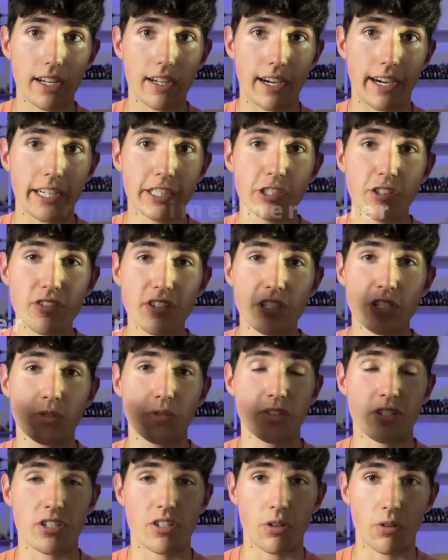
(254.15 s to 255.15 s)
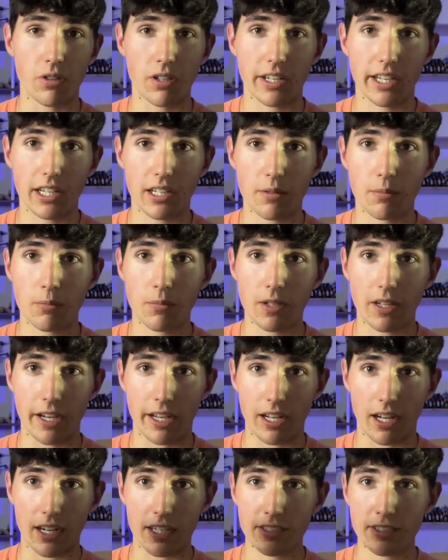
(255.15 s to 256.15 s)
I chose this Rust-Oleum, and
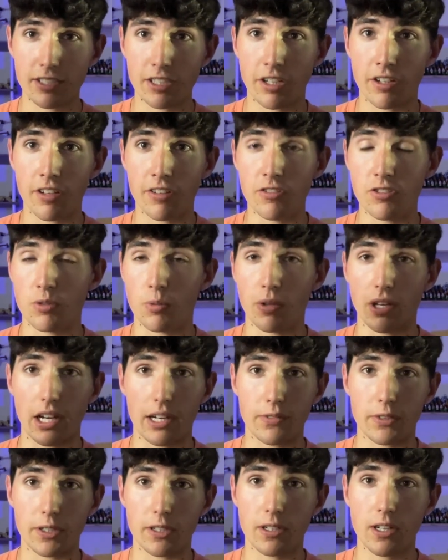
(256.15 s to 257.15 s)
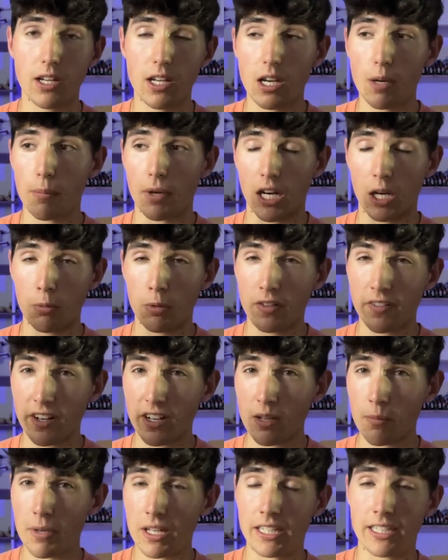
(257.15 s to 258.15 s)
honestly, you can use whatever, but I would
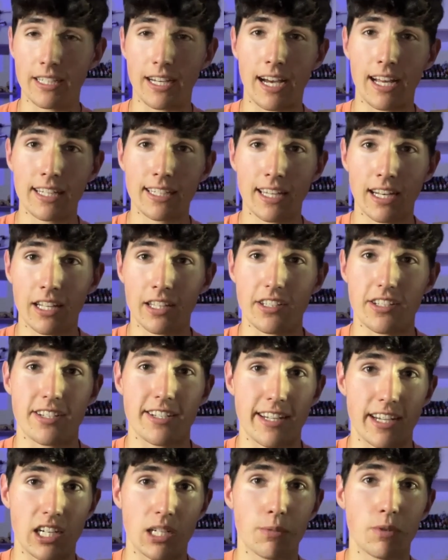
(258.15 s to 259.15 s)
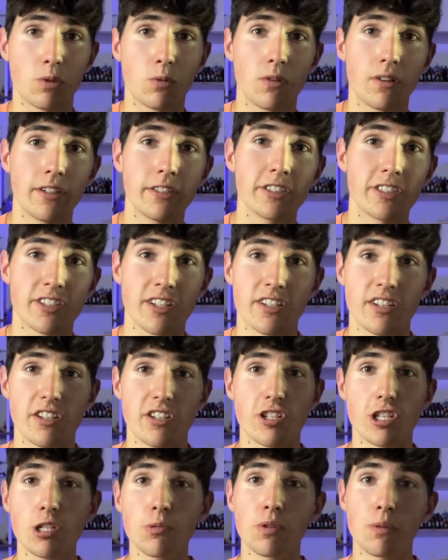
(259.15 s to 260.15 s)
recommend not getting the sandable one just because it's
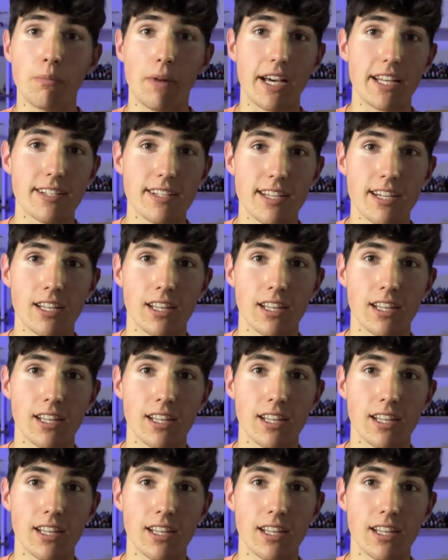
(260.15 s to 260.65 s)
super messy.